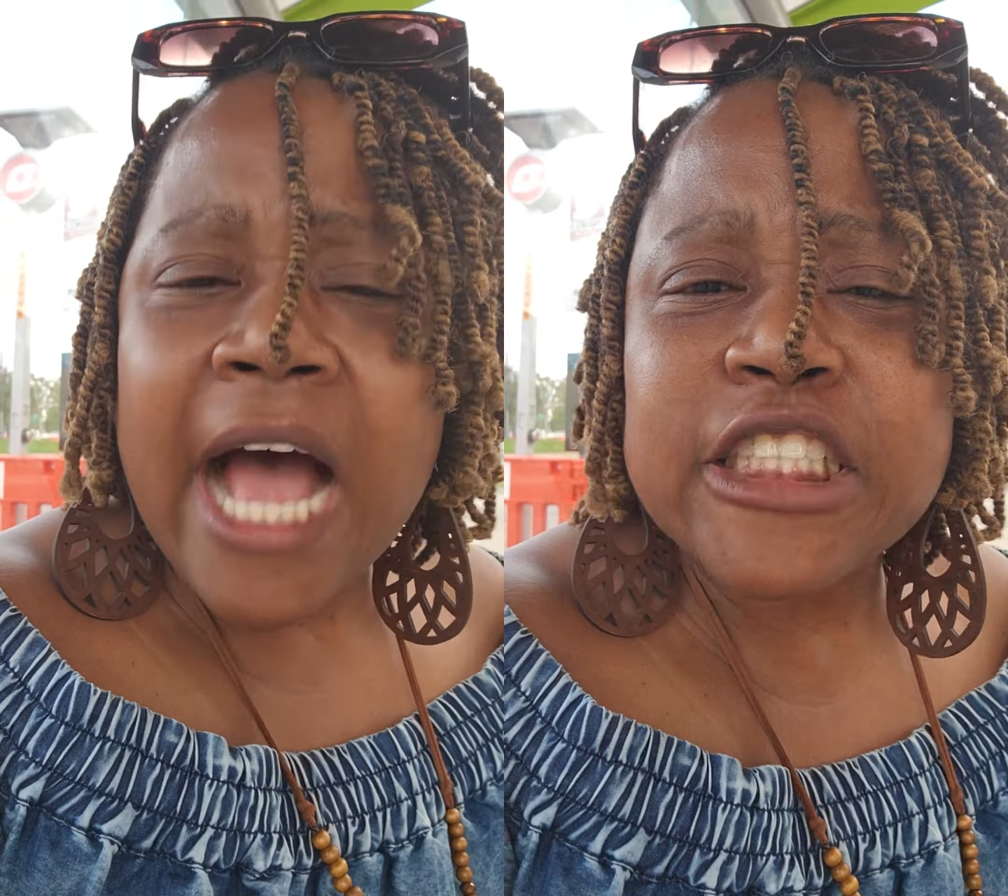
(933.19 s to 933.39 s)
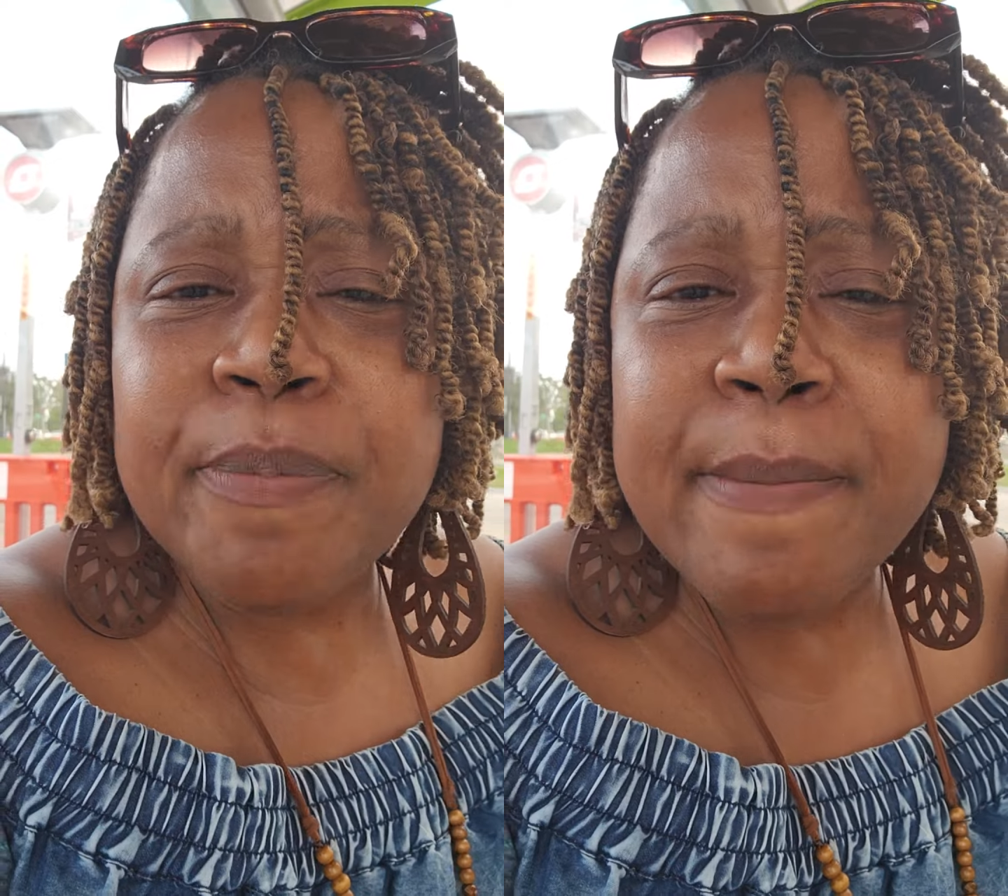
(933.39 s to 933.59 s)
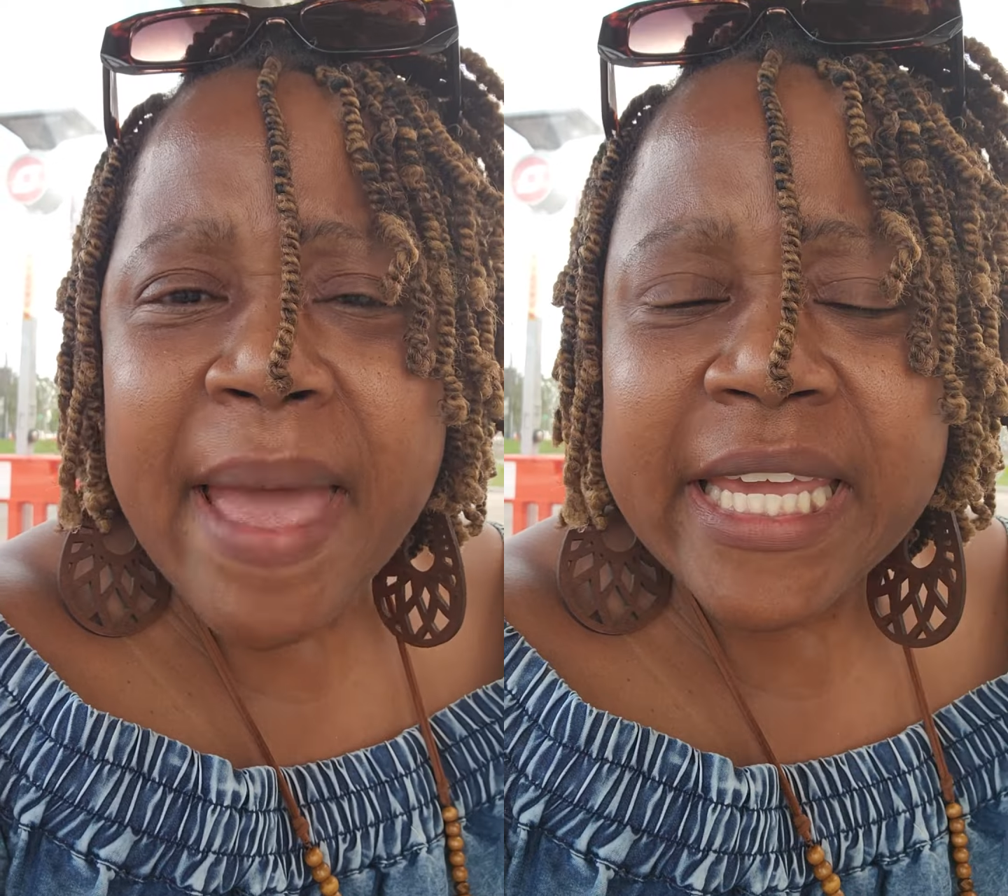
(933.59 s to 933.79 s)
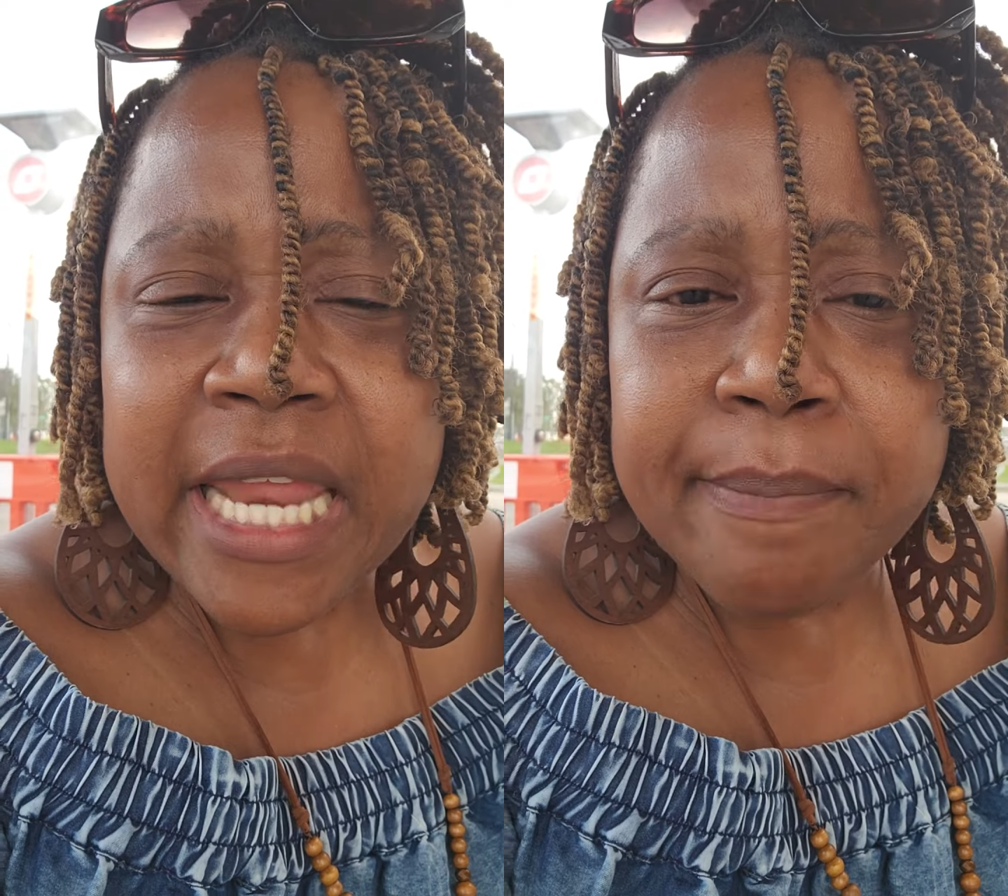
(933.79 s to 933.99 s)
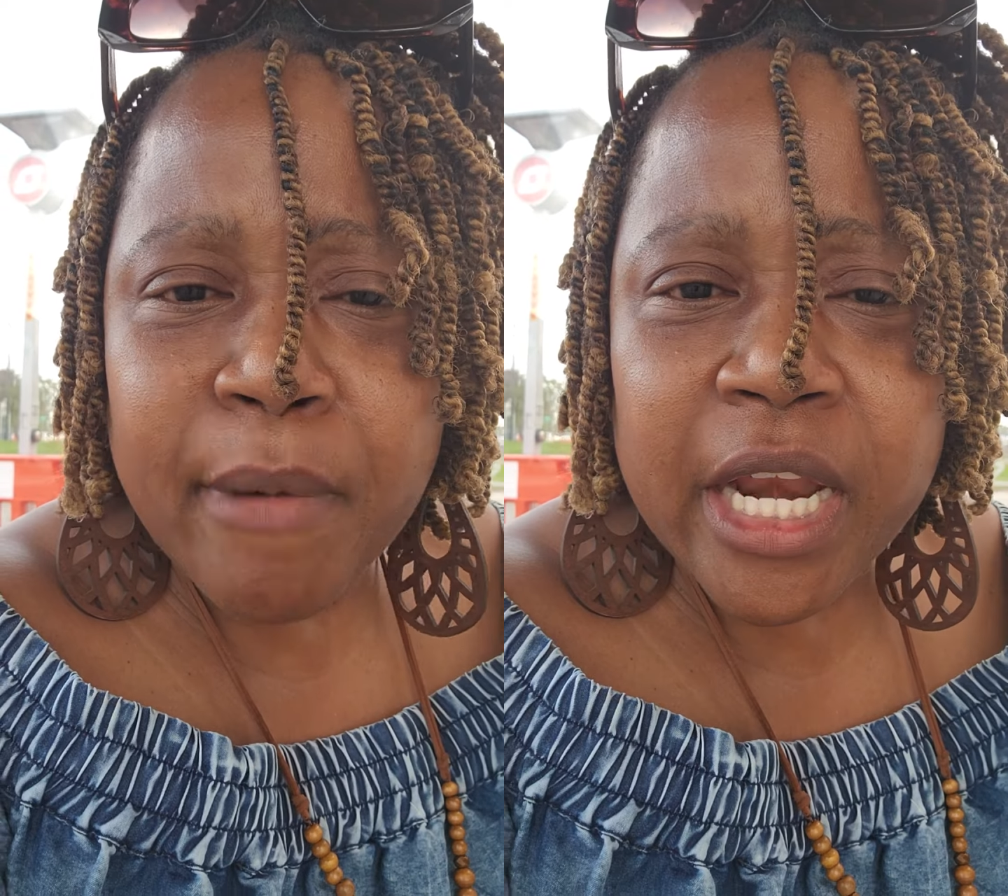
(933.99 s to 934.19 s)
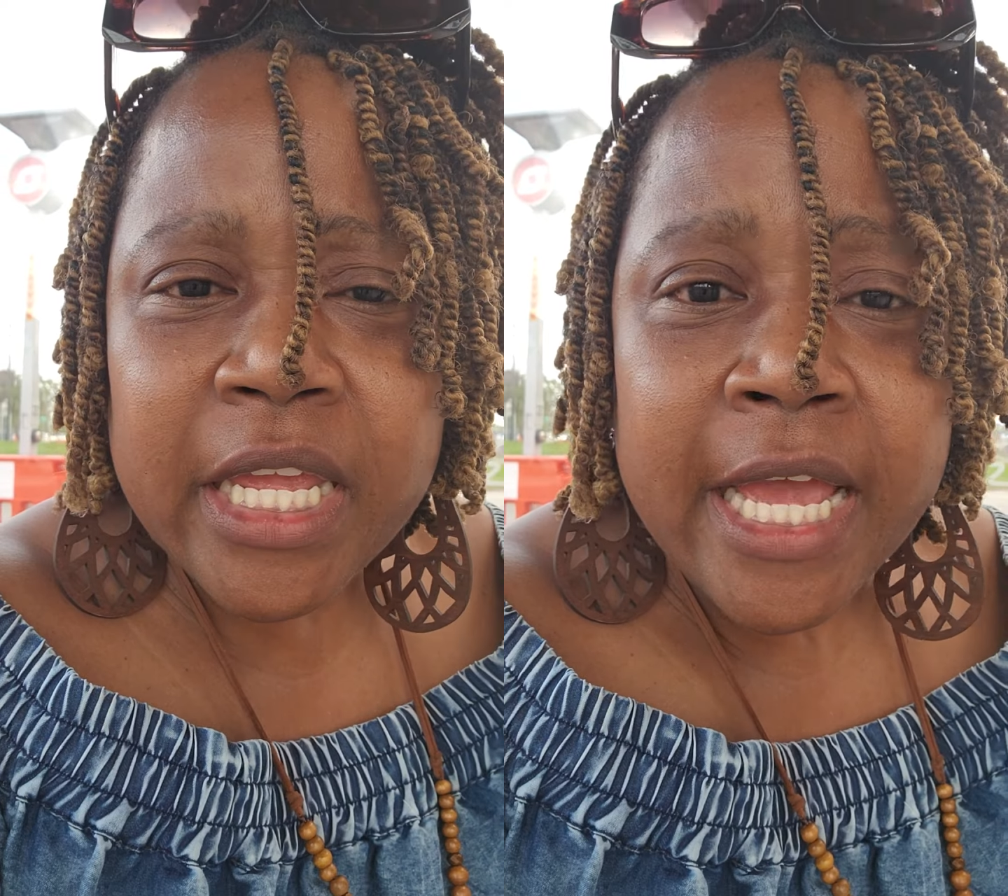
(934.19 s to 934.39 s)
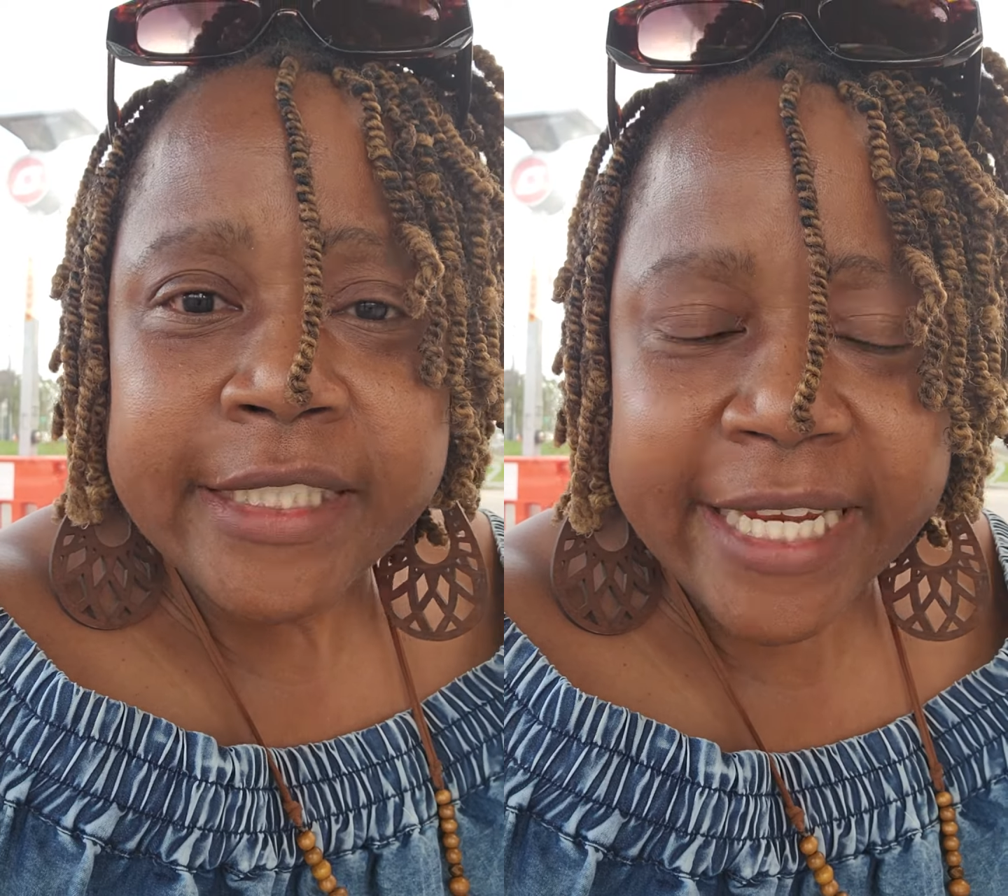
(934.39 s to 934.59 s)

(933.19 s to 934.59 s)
I should be making that money